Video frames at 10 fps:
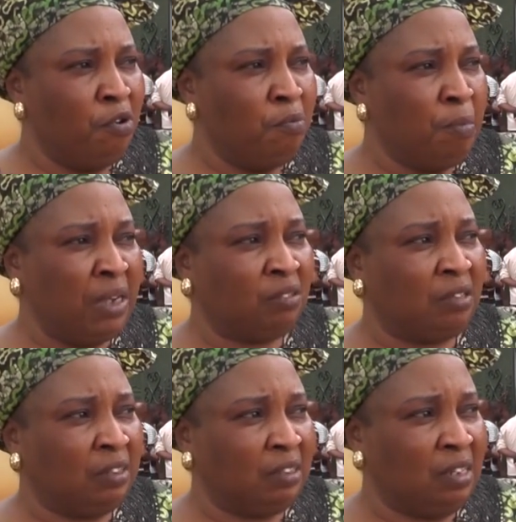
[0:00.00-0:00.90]
mass
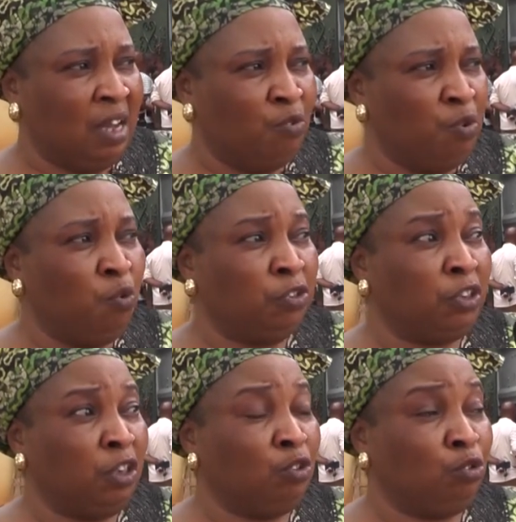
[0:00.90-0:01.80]
transit that we
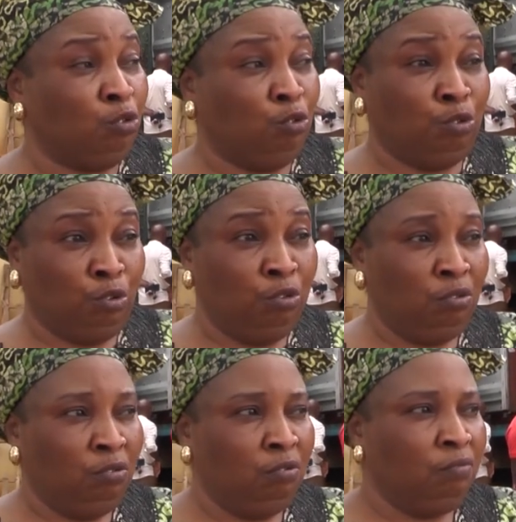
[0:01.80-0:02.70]
wanted to do
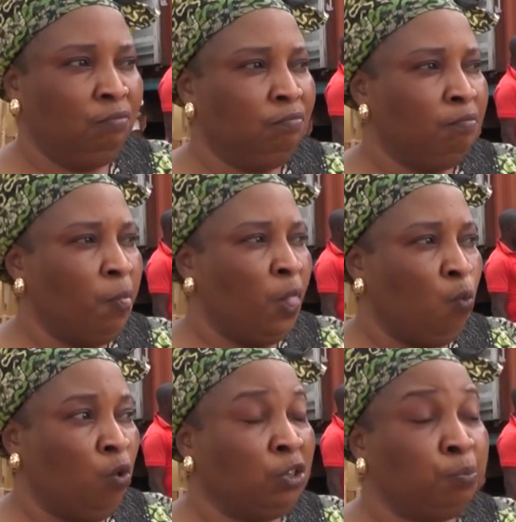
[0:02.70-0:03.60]

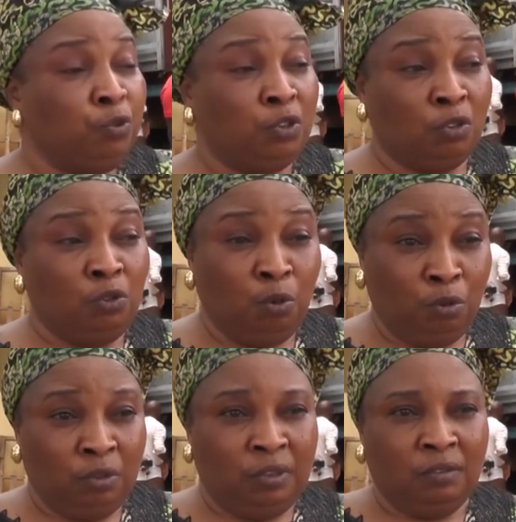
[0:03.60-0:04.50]
was put on
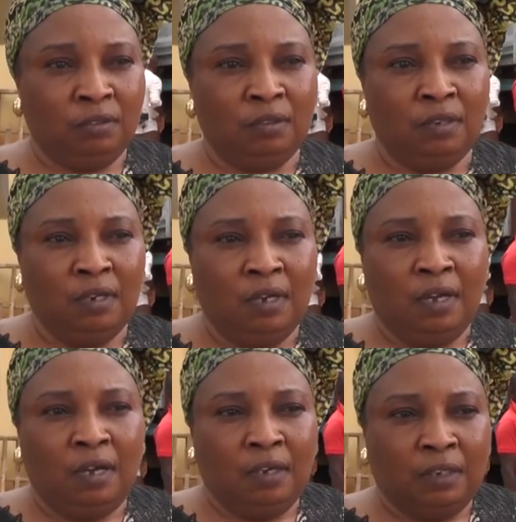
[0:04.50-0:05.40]
hold,
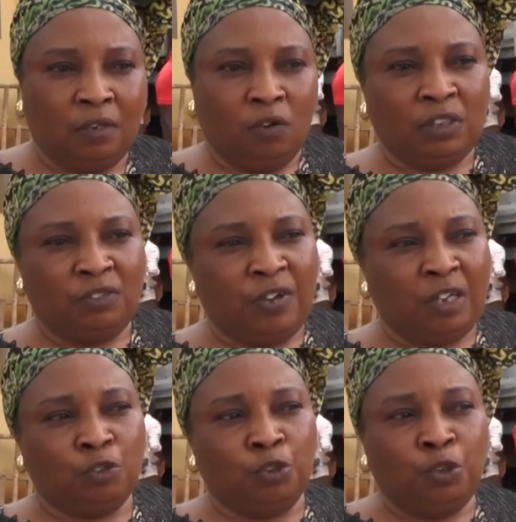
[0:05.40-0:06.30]
because if you
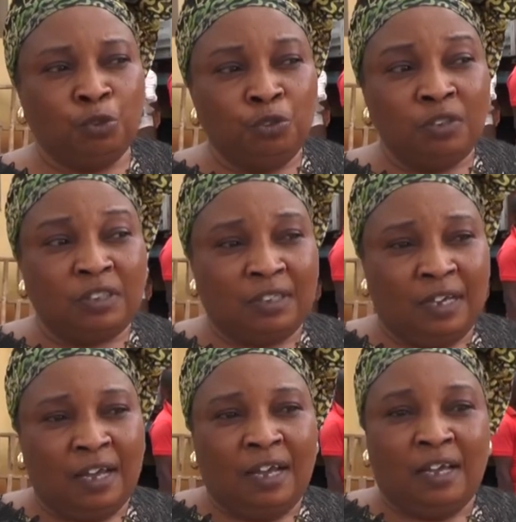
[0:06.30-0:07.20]
have to use
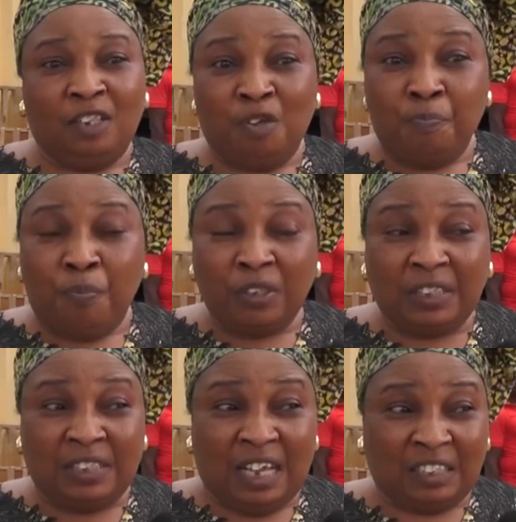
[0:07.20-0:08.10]
the
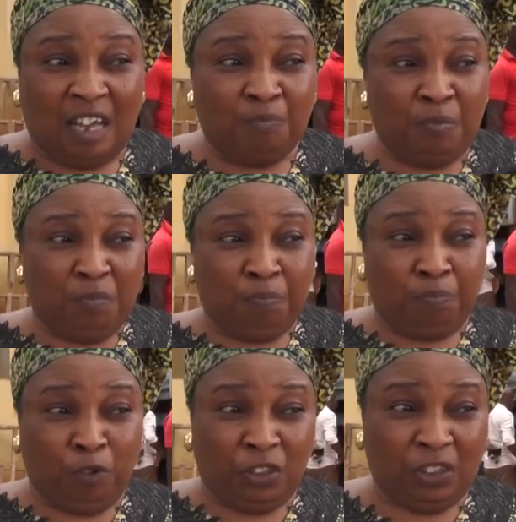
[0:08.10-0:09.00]
buses that have been
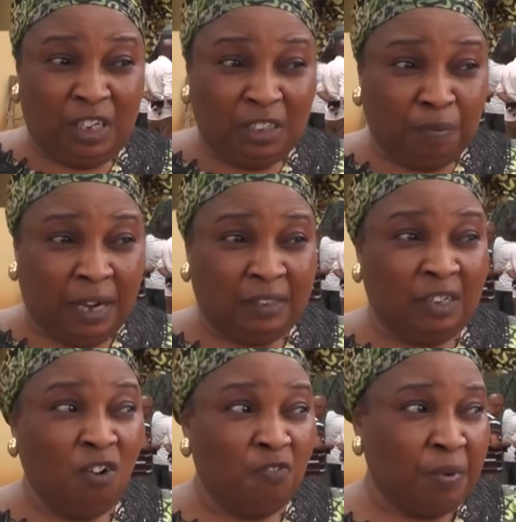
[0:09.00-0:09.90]
purchased by the
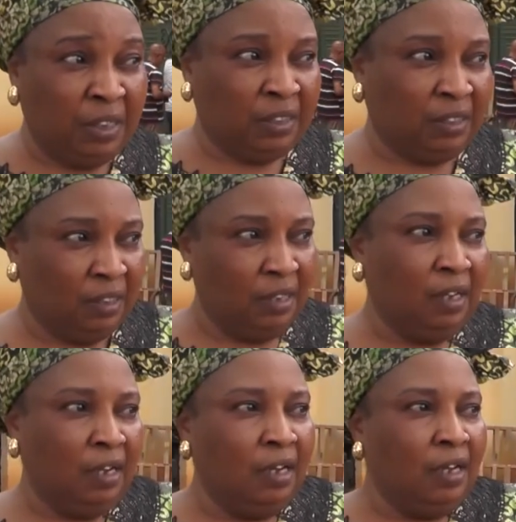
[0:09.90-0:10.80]
government,
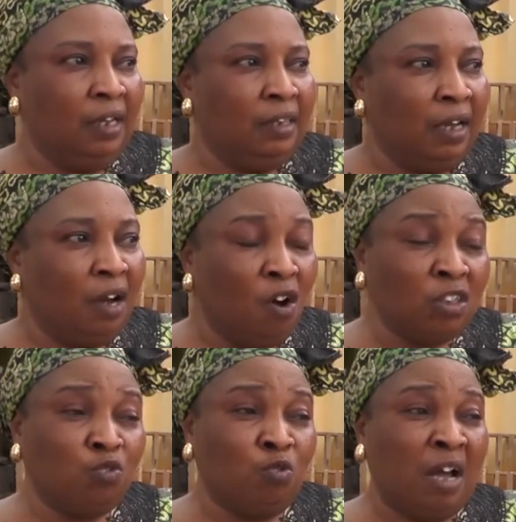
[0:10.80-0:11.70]
the
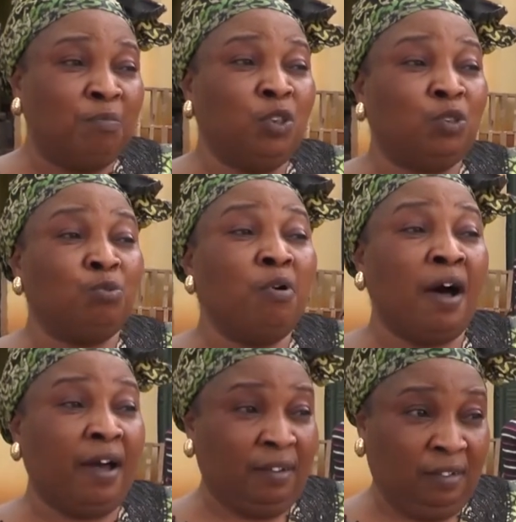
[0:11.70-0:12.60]
cost will have been too
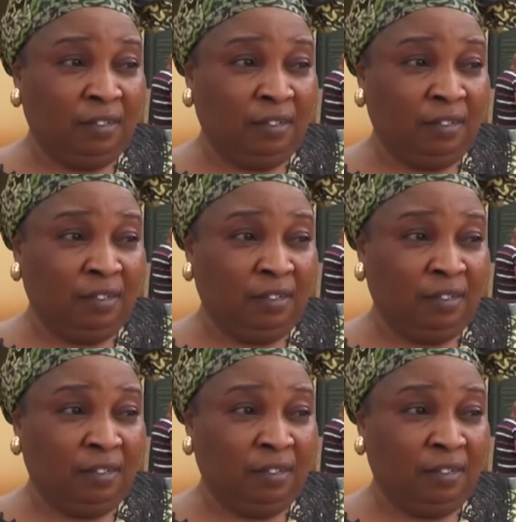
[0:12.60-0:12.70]
high